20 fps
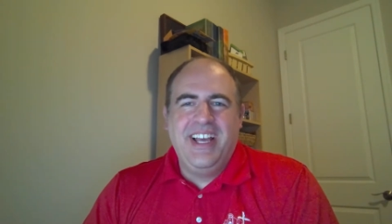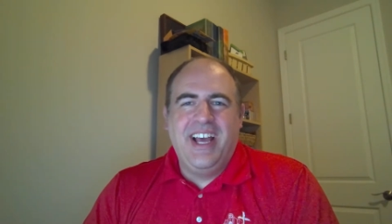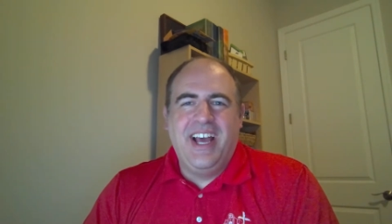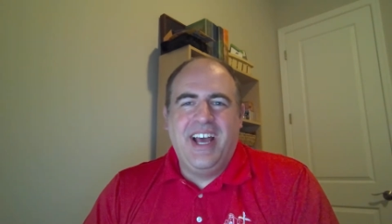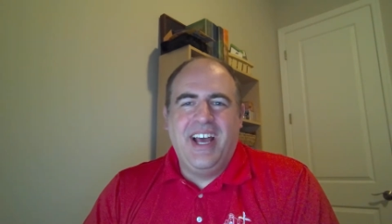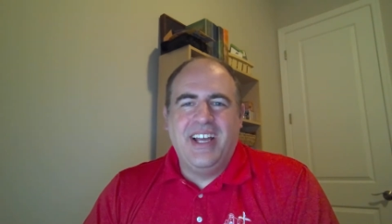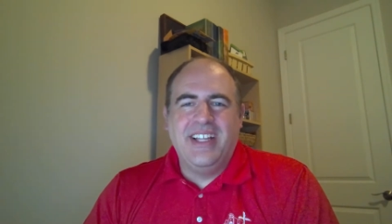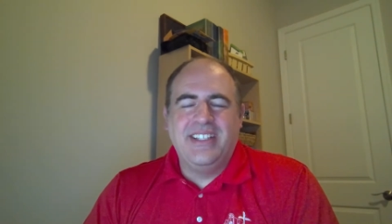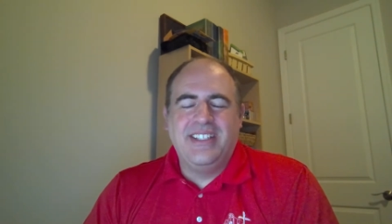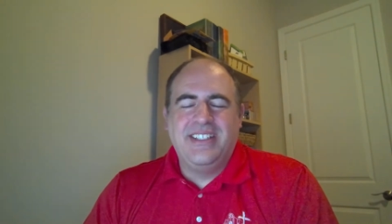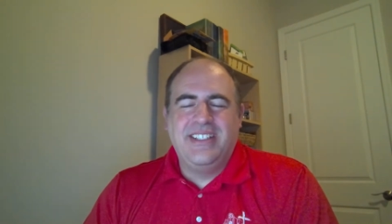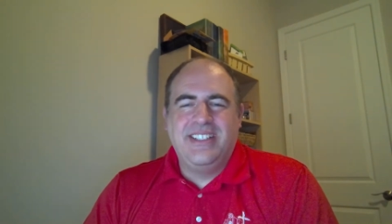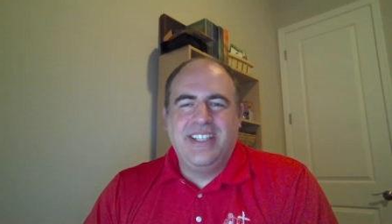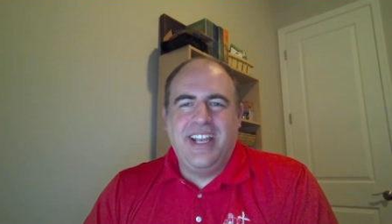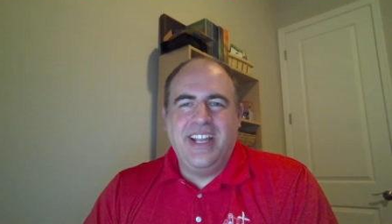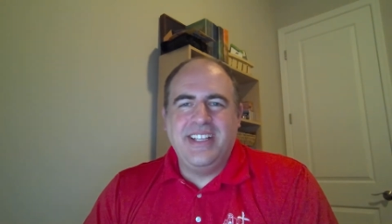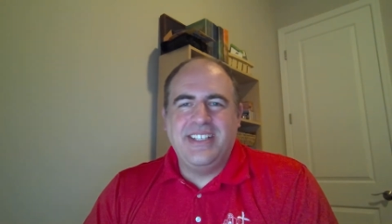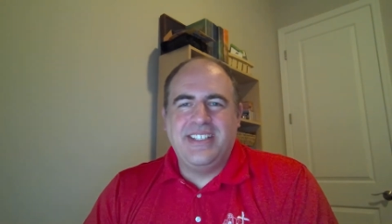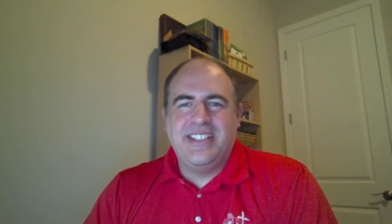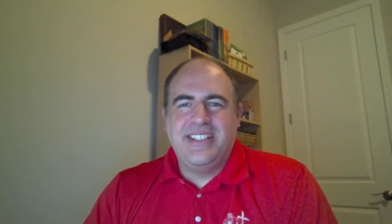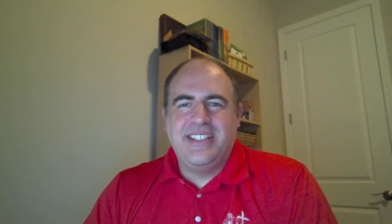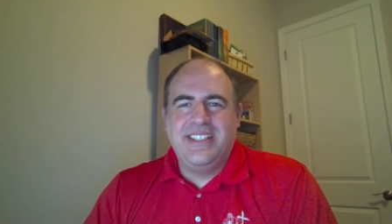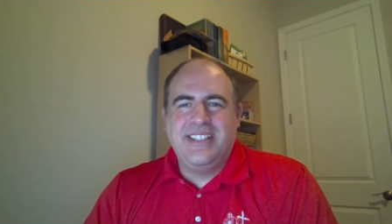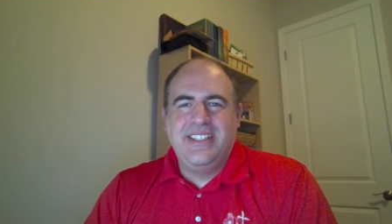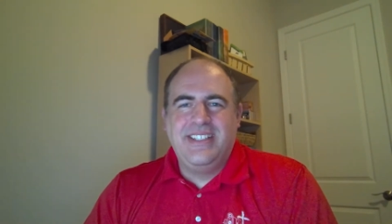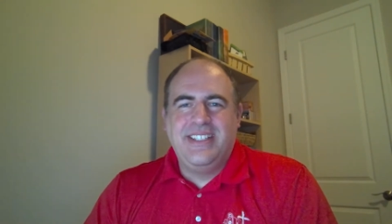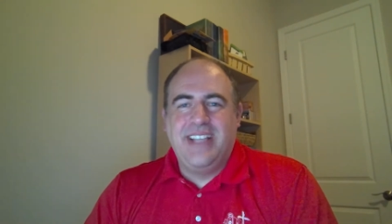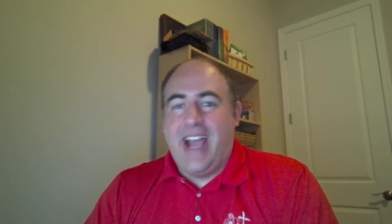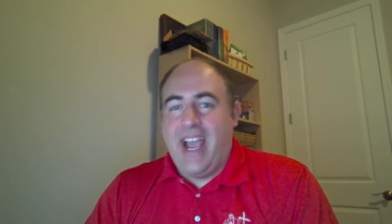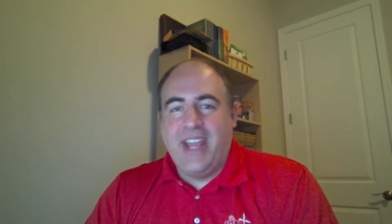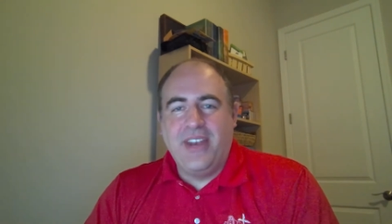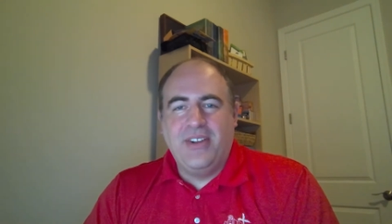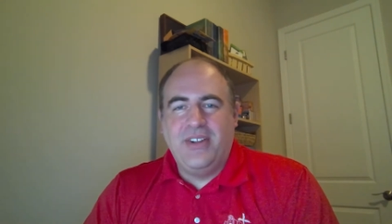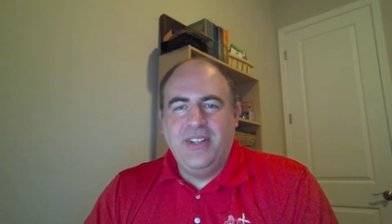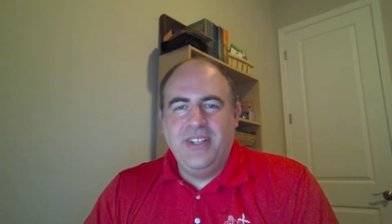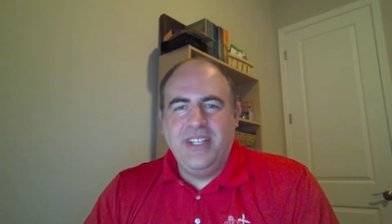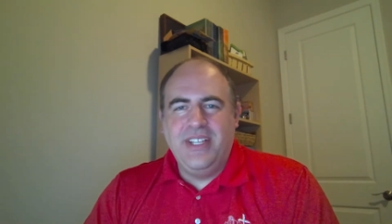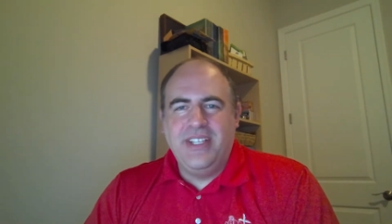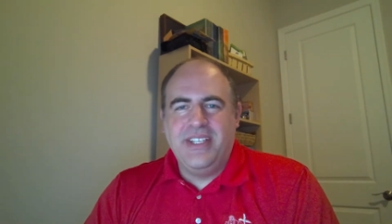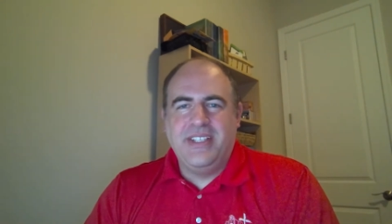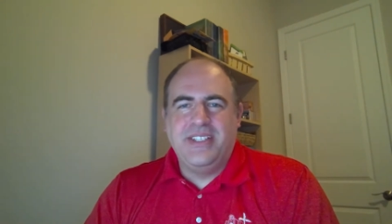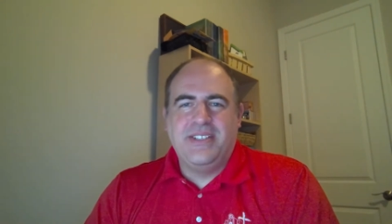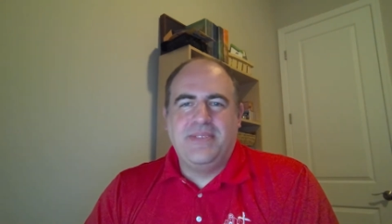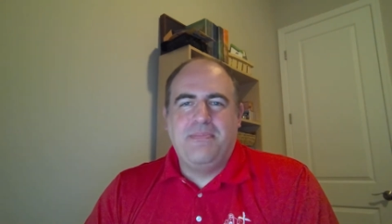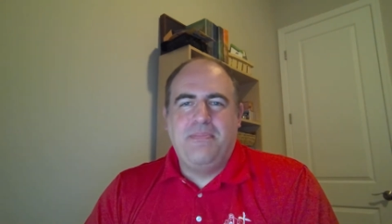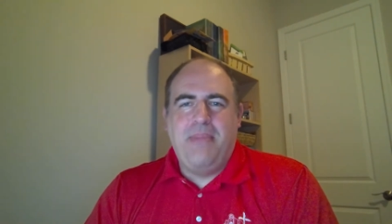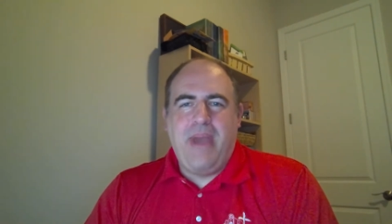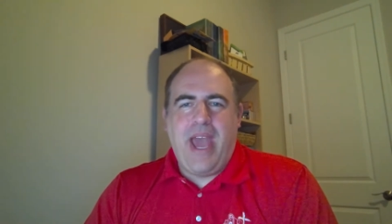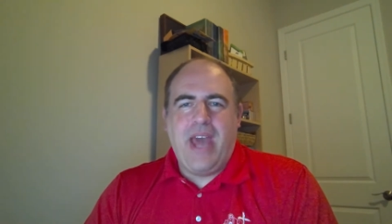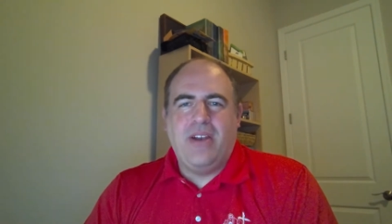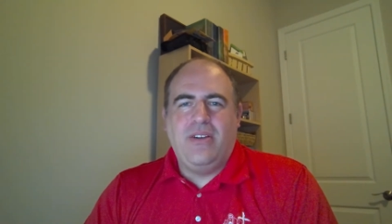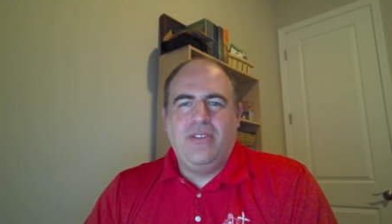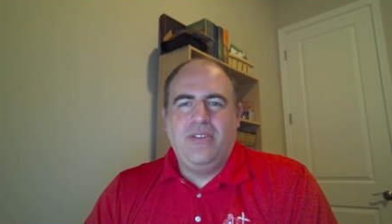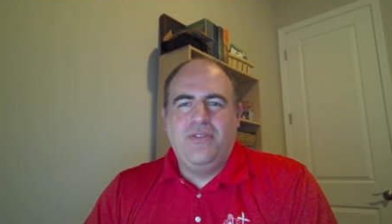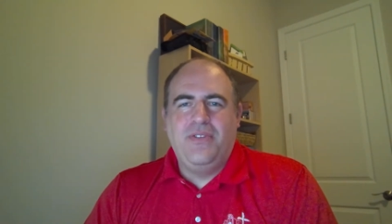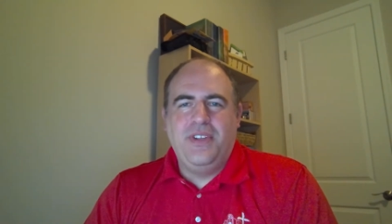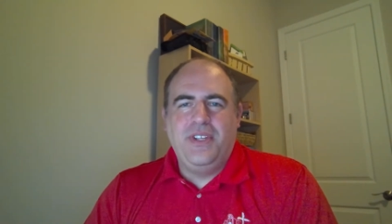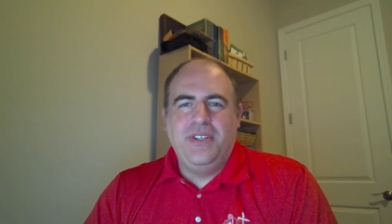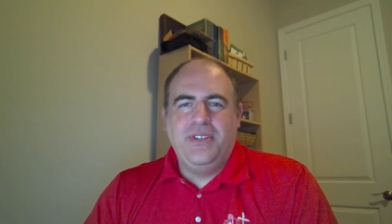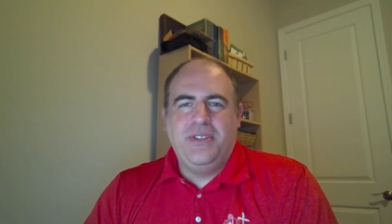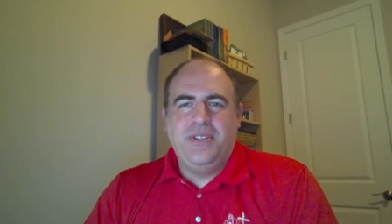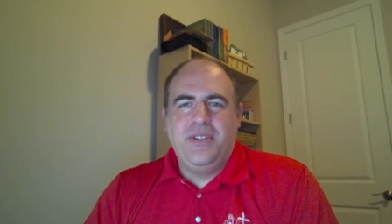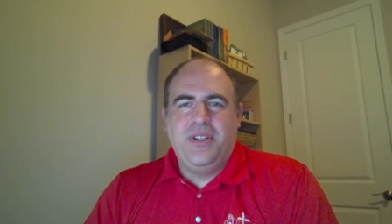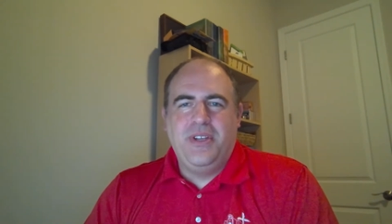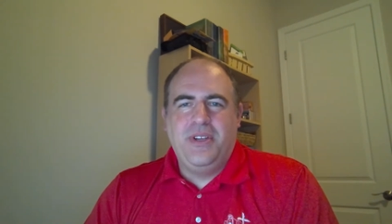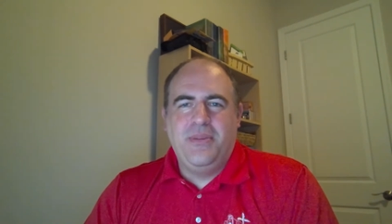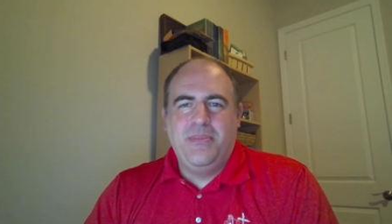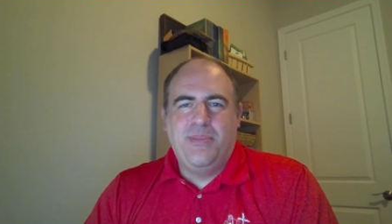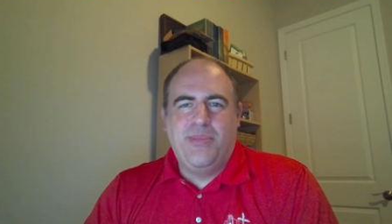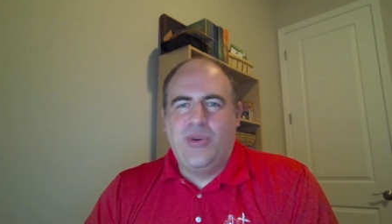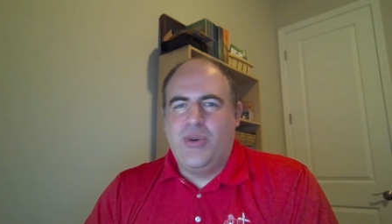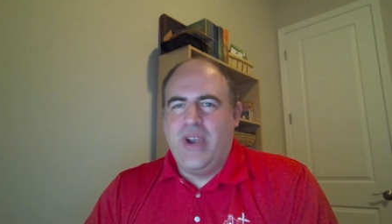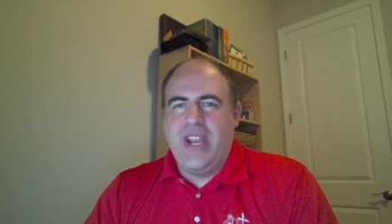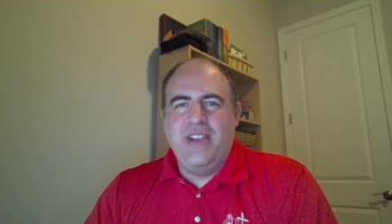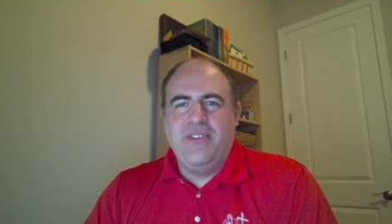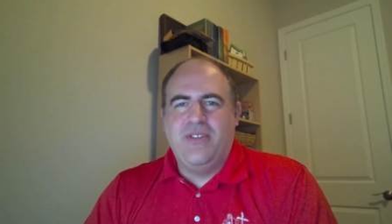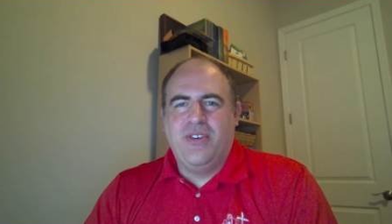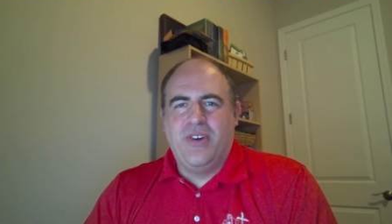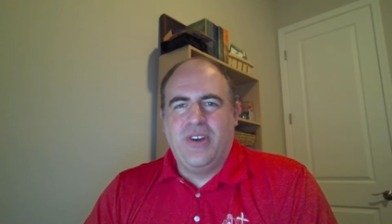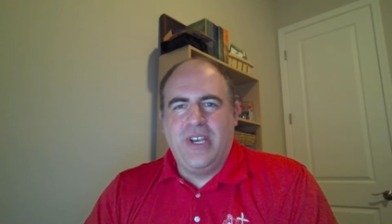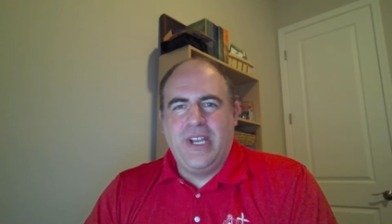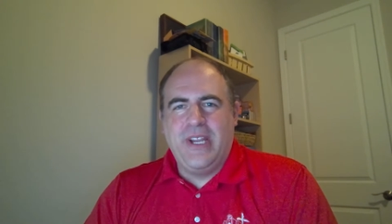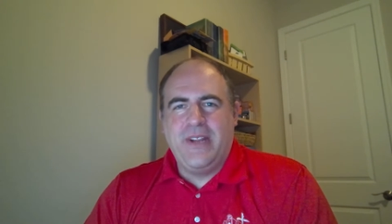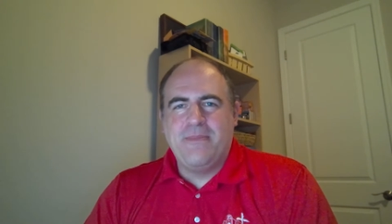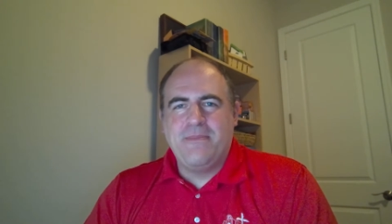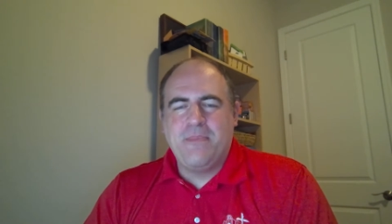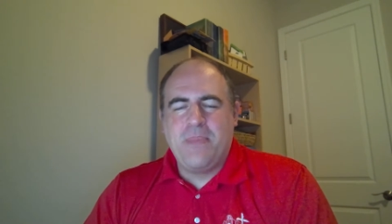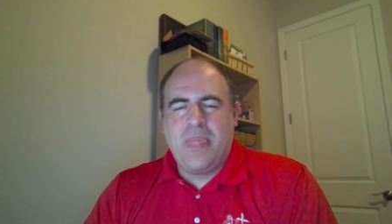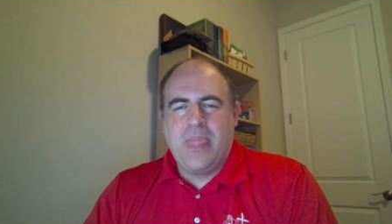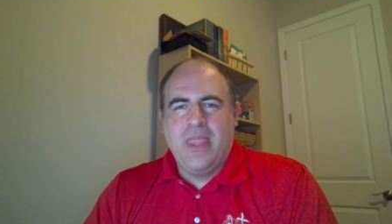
Uh, today's title is Battlefield Bravery.